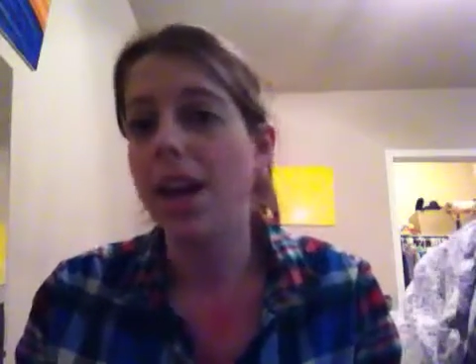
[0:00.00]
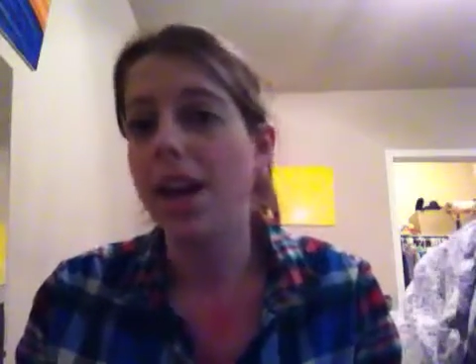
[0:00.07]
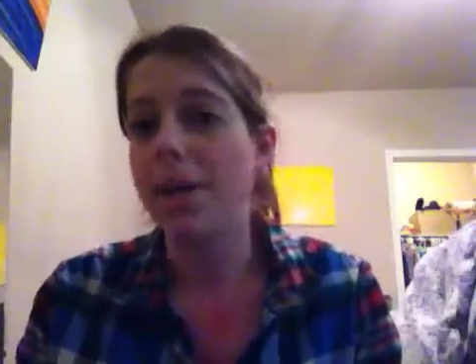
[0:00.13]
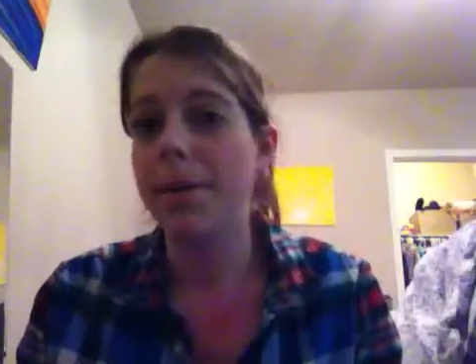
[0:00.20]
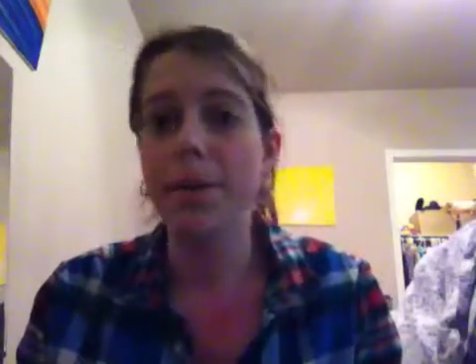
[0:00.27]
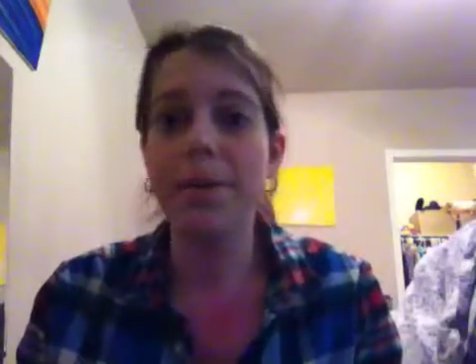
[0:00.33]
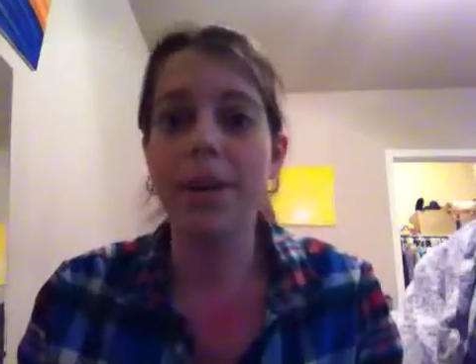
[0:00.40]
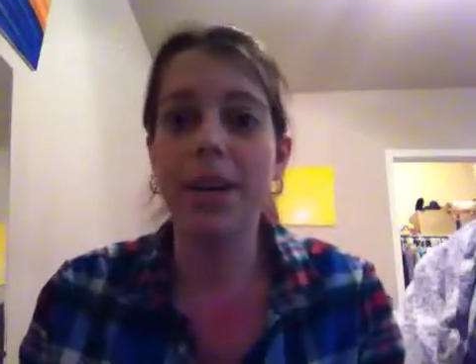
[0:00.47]

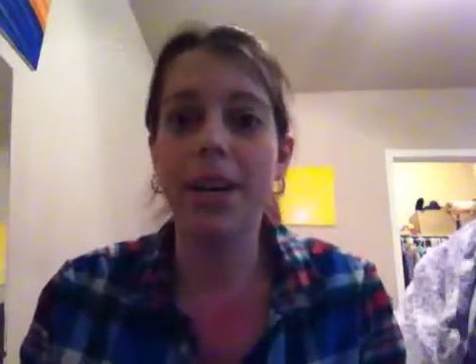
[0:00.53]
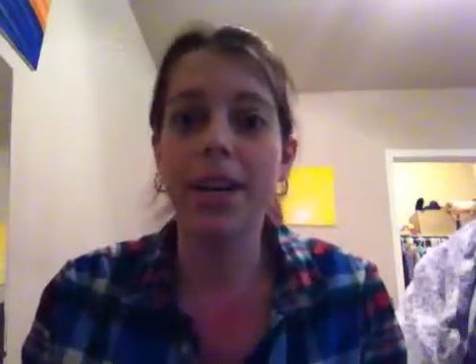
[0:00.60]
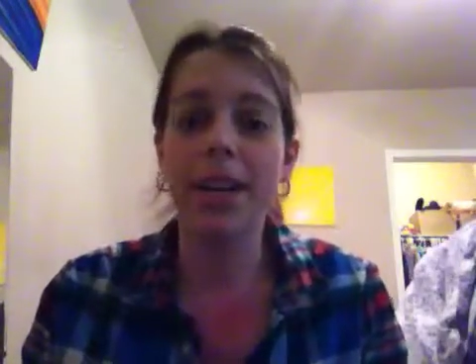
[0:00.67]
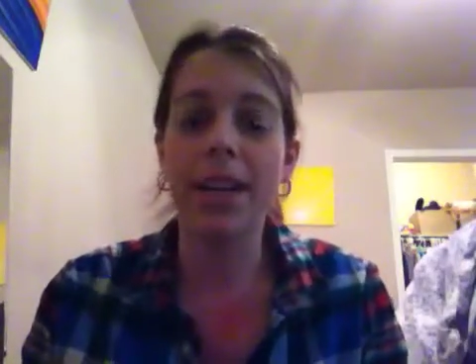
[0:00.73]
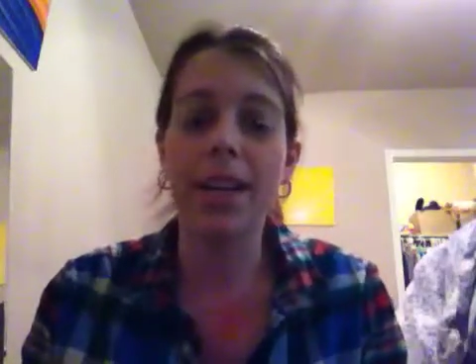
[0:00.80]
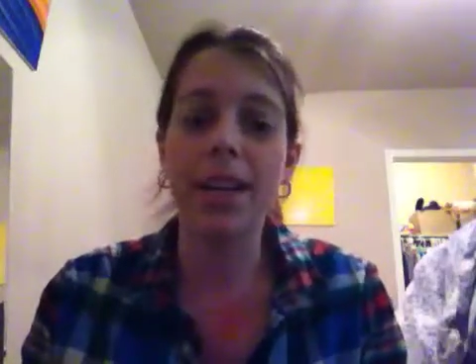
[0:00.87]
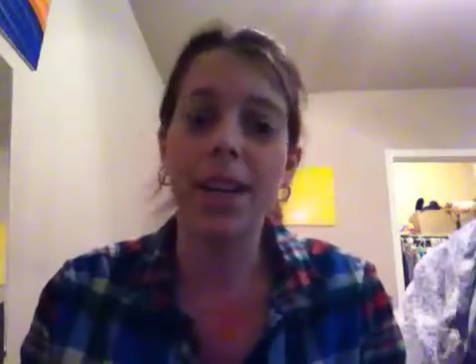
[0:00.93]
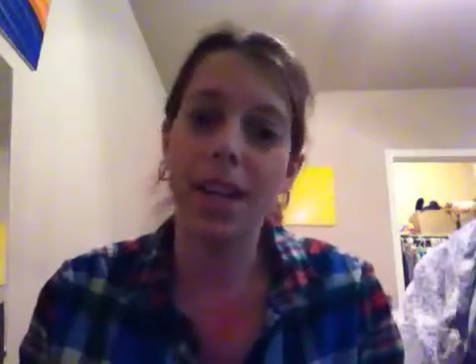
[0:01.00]
I'm an
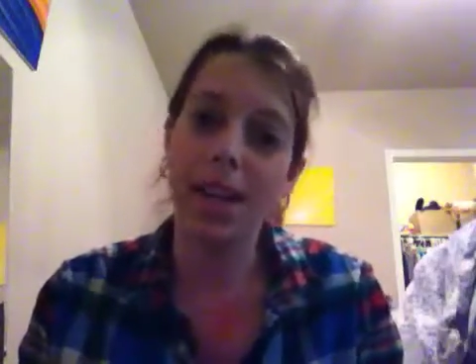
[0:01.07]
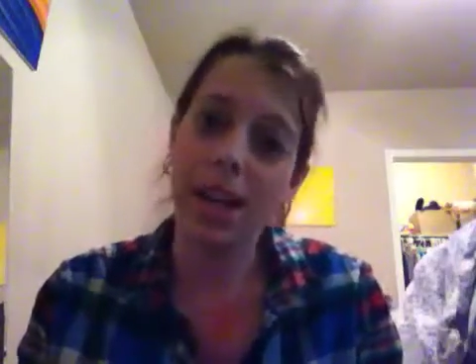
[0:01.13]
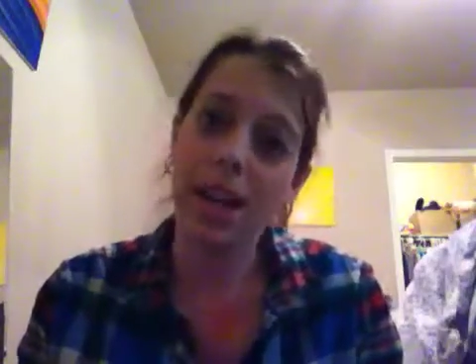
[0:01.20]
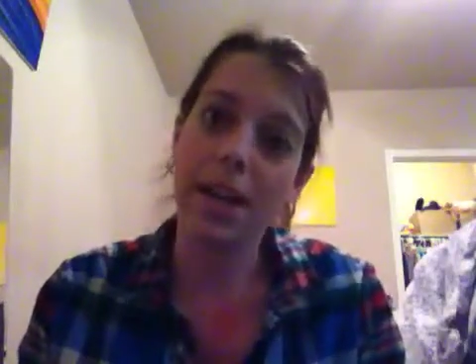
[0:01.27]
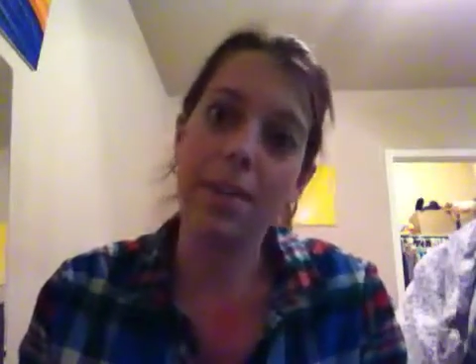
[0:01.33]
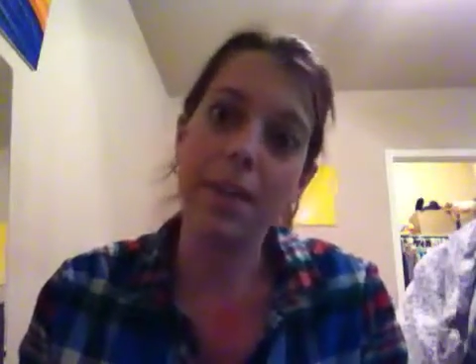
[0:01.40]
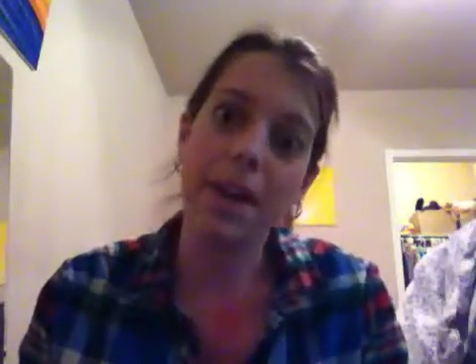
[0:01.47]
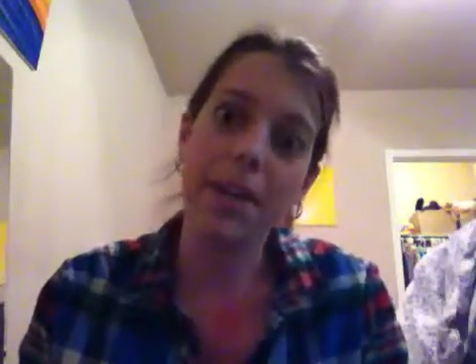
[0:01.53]
American, and
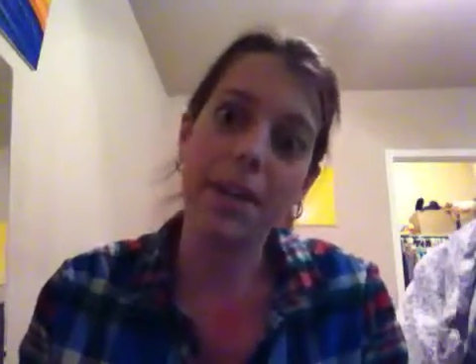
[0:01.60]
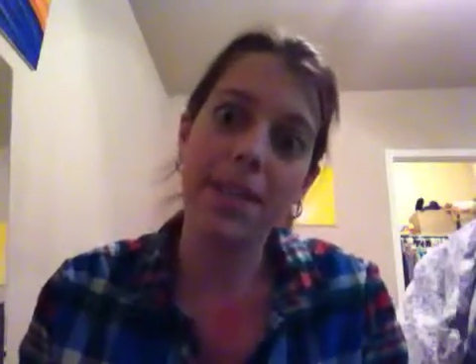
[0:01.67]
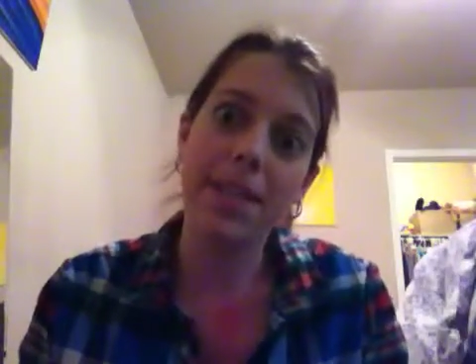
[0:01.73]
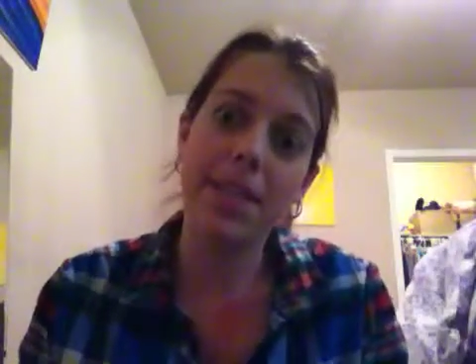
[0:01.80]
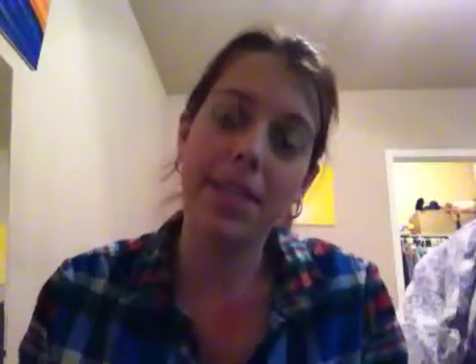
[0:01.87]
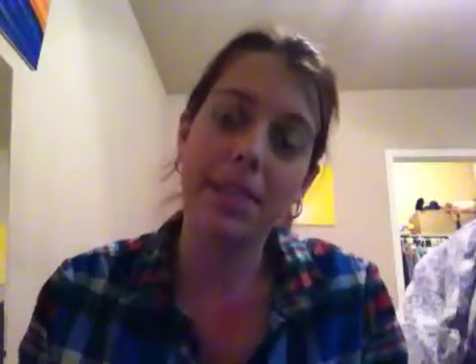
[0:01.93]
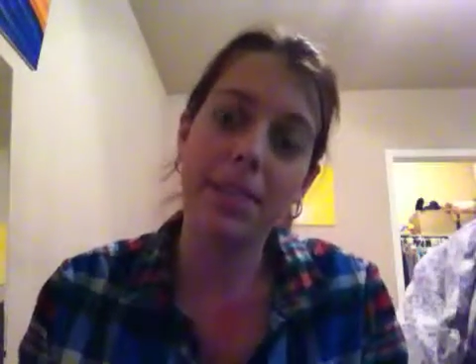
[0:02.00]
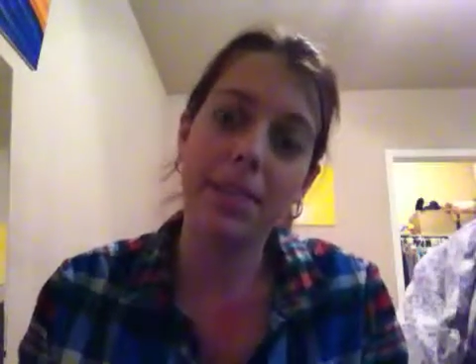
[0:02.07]
I buy my
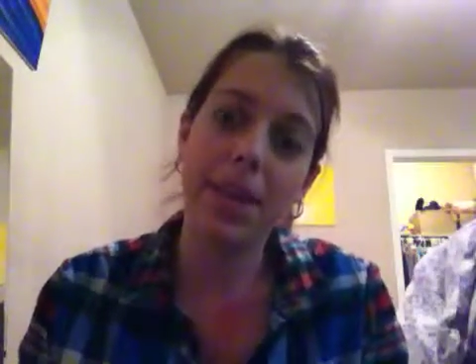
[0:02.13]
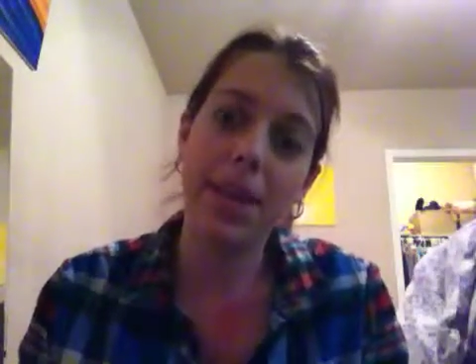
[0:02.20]
tea from